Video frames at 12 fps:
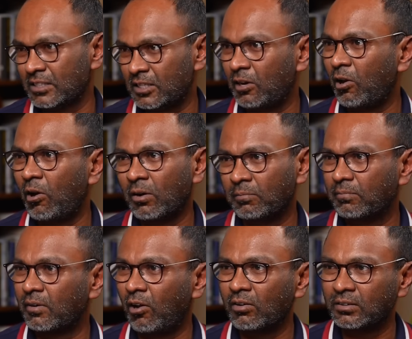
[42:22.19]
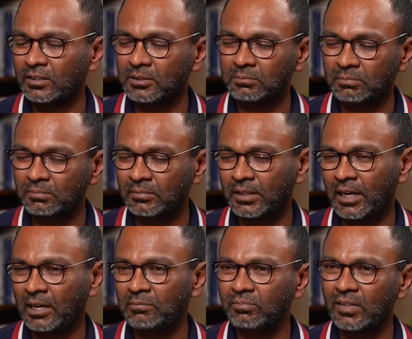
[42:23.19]
It's a long-term
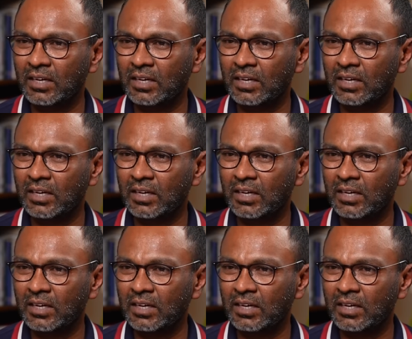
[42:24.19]
game.